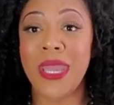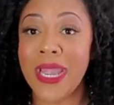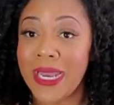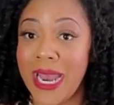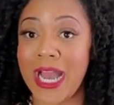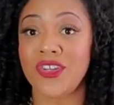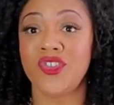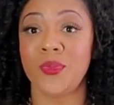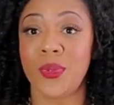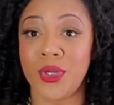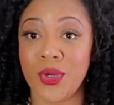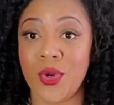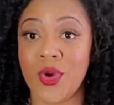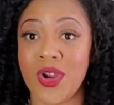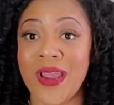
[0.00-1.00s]
being an
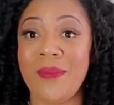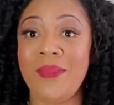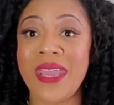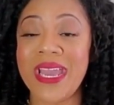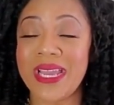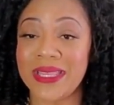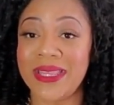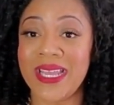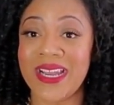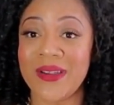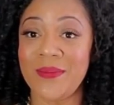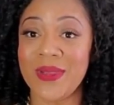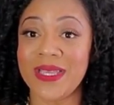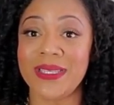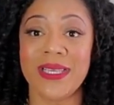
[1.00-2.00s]
entrepreneur and being a
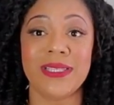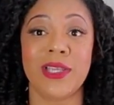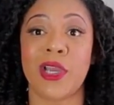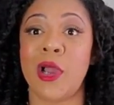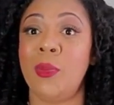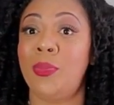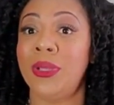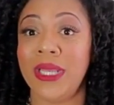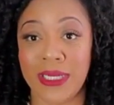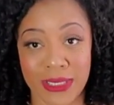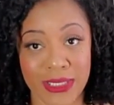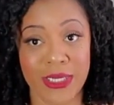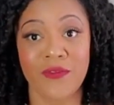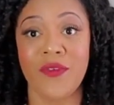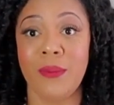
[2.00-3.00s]
therapist is a
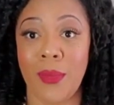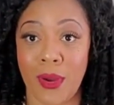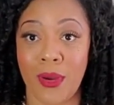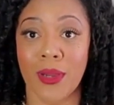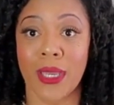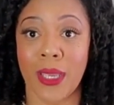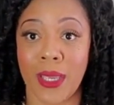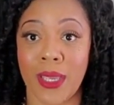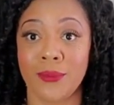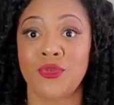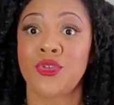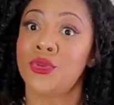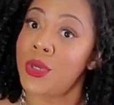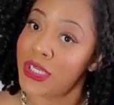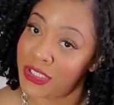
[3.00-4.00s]
completely different ballgame.
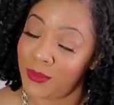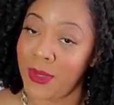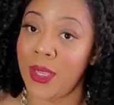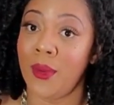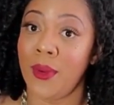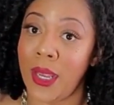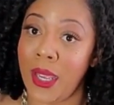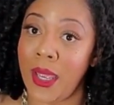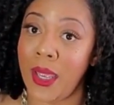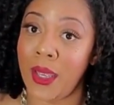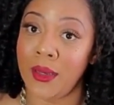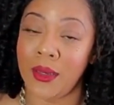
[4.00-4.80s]
Trust me on that.